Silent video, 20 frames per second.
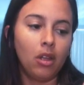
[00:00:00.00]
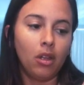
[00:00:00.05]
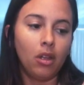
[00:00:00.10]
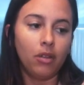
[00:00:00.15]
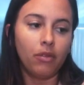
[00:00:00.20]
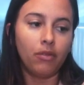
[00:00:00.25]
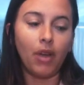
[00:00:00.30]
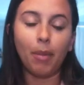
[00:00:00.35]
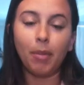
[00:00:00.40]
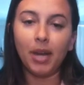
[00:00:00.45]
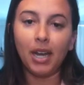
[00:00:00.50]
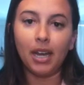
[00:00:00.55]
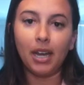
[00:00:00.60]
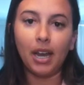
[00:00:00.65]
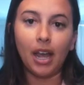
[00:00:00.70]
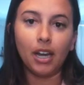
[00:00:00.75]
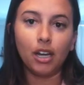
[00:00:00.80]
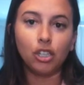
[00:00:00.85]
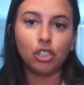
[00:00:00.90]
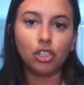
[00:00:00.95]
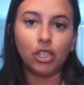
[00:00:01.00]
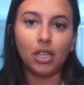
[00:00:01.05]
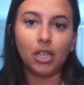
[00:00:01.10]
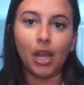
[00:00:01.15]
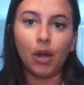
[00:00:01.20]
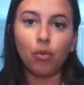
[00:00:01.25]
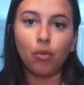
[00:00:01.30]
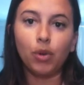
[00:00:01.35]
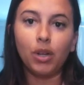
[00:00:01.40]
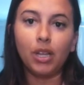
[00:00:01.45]
feminine energy
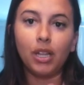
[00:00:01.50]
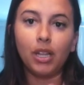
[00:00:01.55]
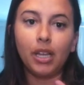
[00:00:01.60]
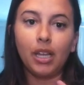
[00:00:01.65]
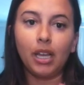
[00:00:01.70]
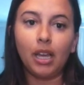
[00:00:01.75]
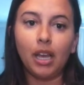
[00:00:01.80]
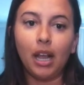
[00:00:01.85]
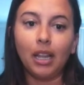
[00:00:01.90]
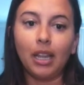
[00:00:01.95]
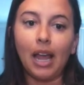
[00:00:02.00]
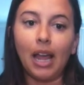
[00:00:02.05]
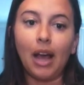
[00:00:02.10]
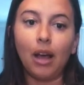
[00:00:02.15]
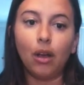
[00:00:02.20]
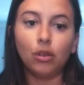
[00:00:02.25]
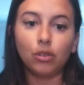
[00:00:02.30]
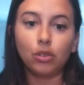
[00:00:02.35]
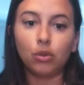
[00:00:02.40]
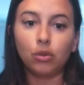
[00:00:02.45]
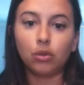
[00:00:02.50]
that really allows